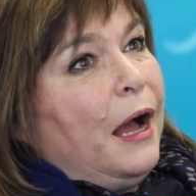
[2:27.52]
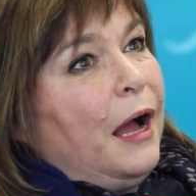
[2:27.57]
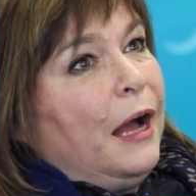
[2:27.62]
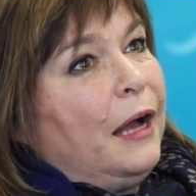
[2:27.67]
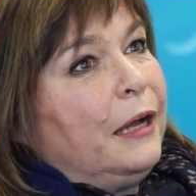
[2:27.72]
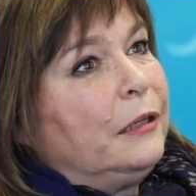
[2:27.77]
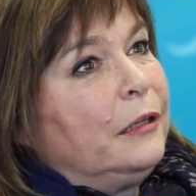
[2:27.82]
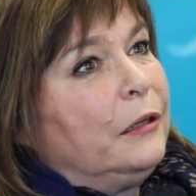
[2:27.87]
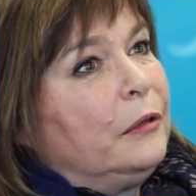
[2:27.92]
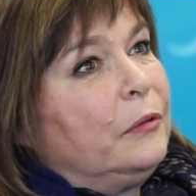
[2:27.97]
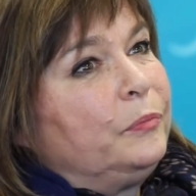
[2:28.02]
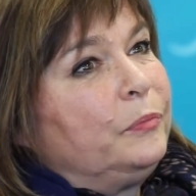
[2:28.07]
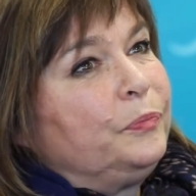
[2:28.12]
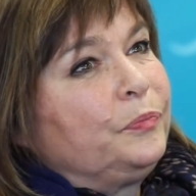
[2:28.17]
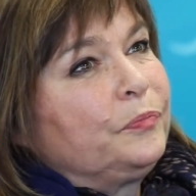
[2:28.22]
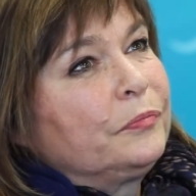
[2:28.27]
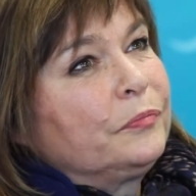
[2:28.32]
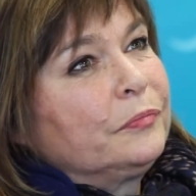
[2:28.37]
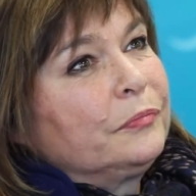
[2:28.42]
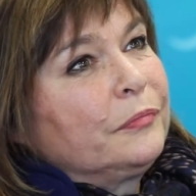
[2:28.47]

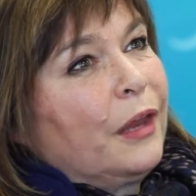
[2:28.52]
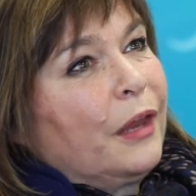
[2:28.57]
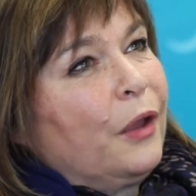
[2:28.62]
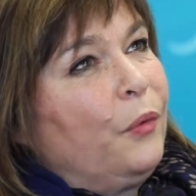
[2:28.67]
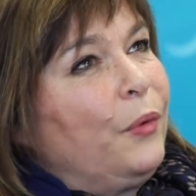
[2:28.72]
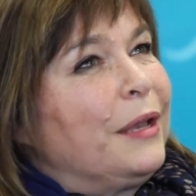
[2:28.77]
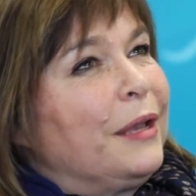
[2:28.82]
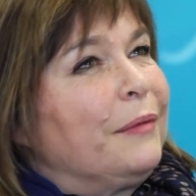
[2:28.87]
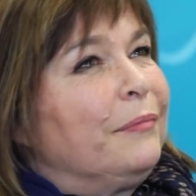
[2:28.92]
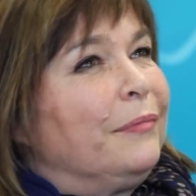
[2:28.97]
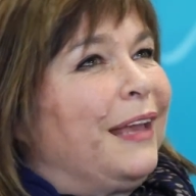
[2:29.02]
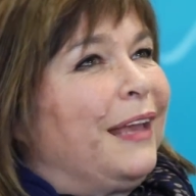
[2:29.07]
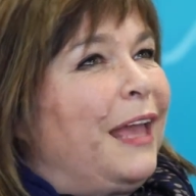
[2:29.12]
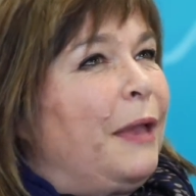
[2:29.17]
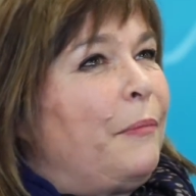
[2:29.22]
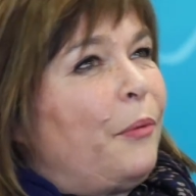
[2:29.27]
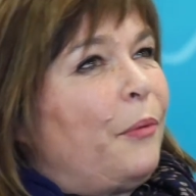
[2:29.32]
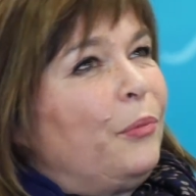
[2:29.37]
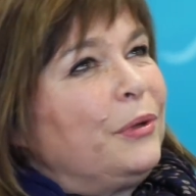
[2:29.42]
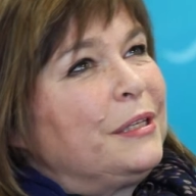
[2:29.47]
And we
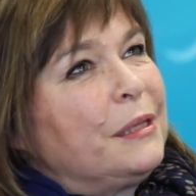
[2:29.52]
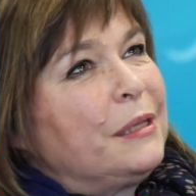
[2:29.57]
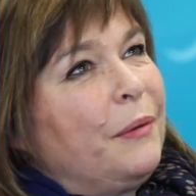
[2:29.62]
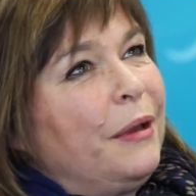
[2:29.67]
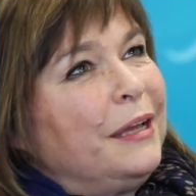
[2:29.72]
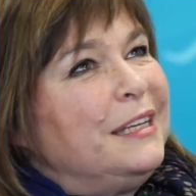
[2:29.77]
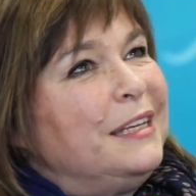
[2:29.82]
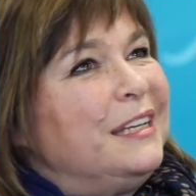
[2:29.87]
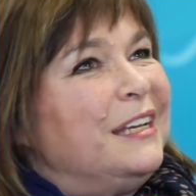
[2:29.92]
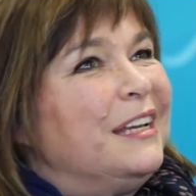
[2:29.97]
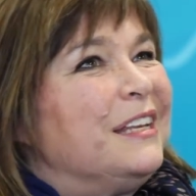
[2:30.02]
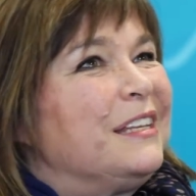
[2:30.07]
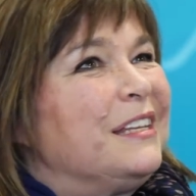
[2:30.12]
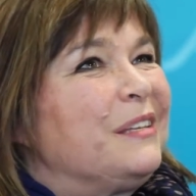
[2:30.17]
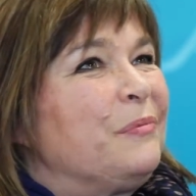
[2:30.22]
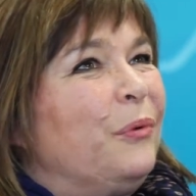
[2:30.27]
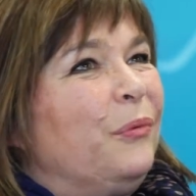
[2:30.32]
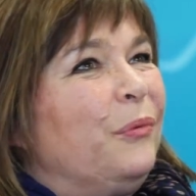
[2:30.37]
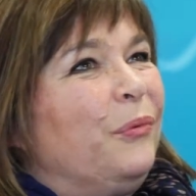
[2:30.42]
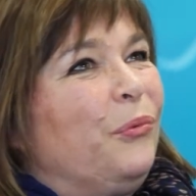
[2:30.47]
came up with some
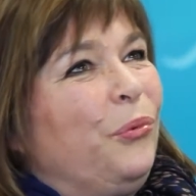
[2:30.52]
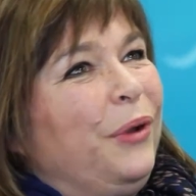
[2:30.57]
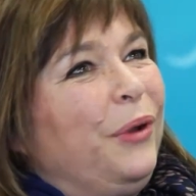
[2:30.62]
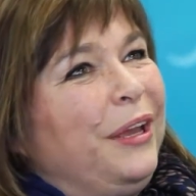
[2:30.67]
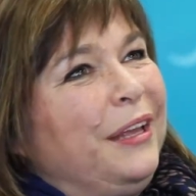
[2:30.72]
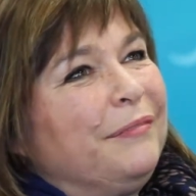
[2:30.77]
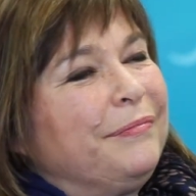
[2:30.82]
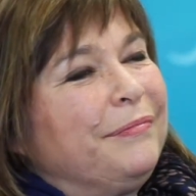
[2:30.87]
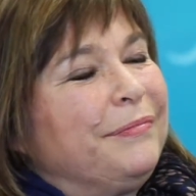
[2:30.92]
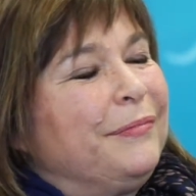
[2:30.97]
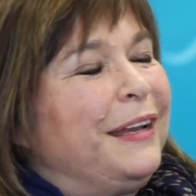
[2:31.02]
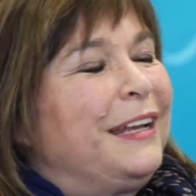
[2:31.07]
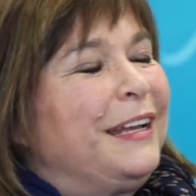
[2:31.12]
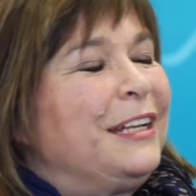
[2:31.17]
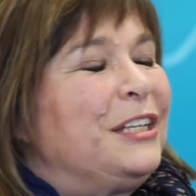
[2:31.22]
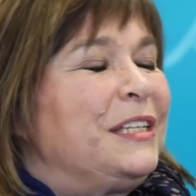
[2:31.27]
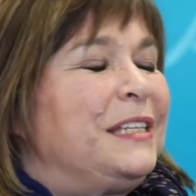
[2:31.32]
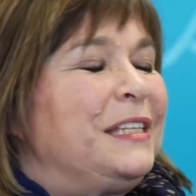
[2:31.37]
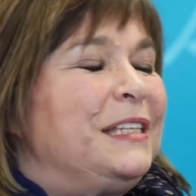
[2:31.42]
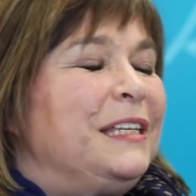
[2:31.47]
ideas, but we
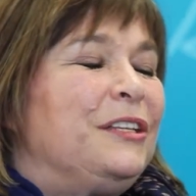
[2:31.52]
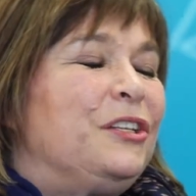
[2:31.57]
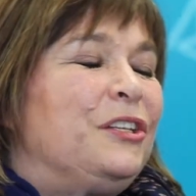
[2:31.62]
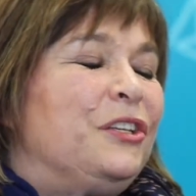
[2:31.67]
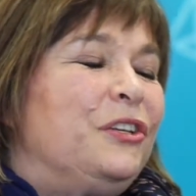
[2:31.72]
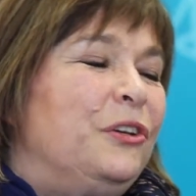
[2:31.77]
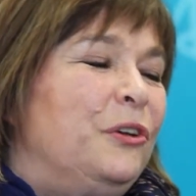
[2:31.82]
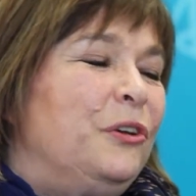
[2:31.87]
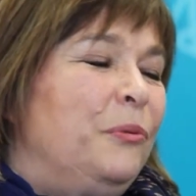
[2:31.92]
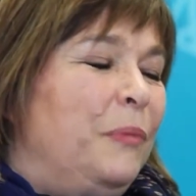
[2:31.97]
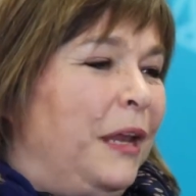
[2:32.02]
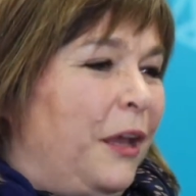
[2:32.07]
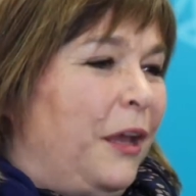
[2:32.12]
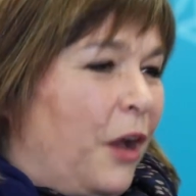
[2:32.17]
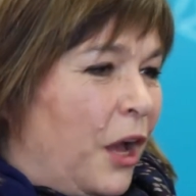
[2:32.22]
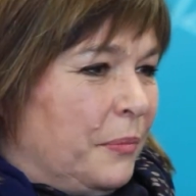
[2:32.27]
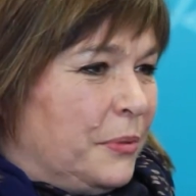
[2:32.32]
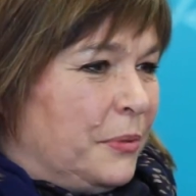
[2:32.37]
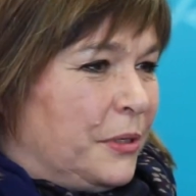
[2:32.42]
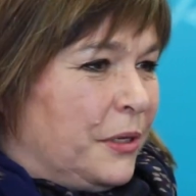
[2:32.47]
could just see too many
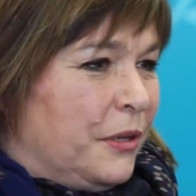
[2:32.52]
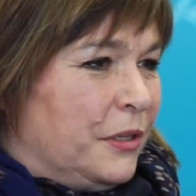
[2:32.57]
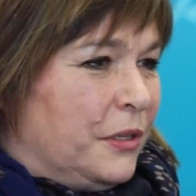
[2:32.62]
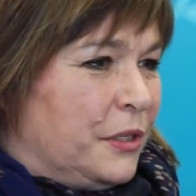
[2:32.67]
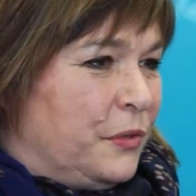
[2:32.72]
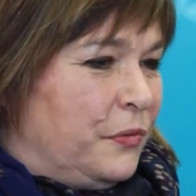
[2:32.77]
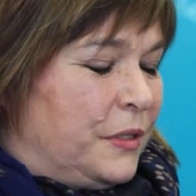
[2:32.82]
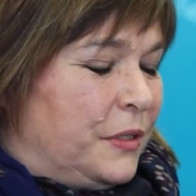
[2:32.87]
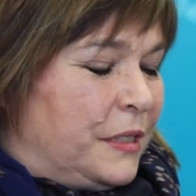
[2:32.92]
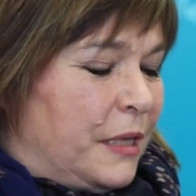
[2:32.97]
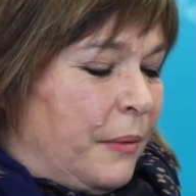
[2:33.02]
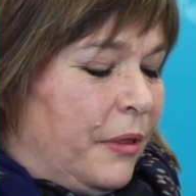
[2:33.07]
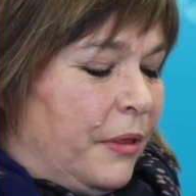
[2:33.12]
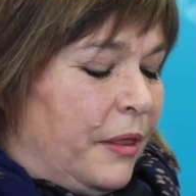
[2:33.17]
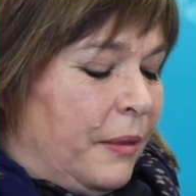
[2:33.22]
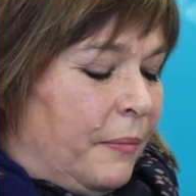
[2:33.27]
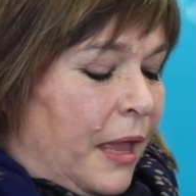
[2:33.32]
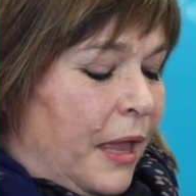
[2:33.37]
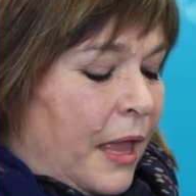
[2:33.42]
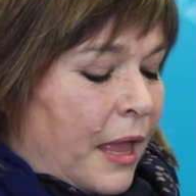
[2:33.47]
obstacles for some of
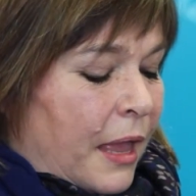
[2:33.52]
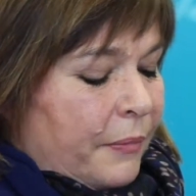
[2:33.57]
them.